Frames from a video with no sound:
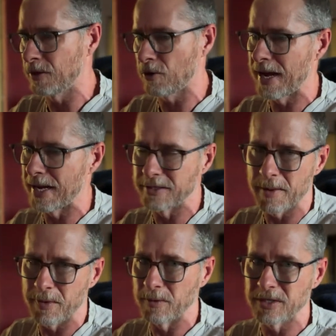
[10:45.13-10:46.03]
creating
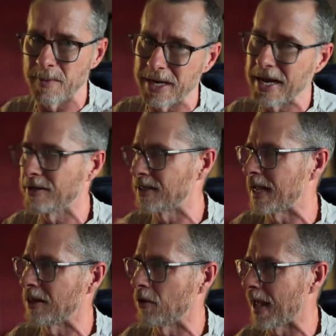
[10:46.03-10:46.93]
something with somebody else,
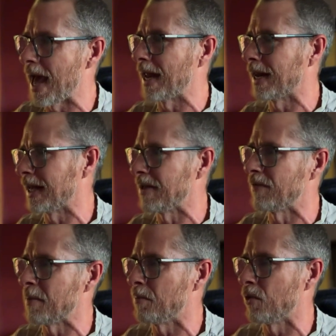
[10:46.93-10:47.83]
they can look at it and
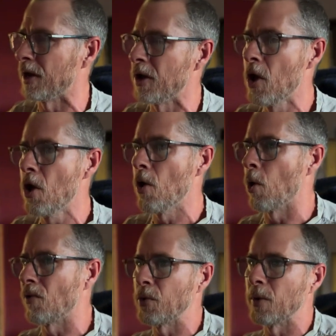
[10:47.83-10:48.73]
give input.
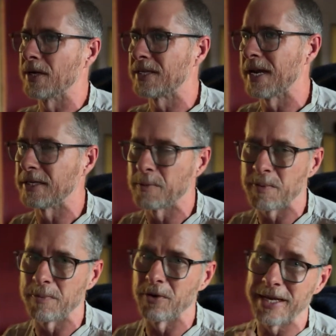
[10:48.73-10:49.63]
Or if you want to send it to
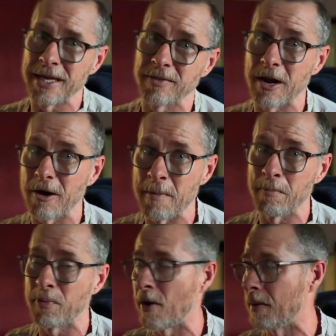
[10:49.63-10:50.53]
people to get their
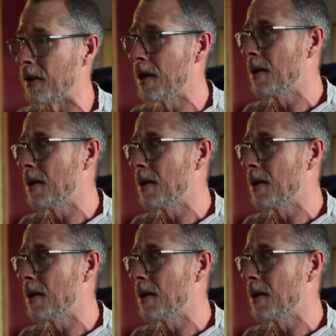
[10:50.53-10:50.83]
input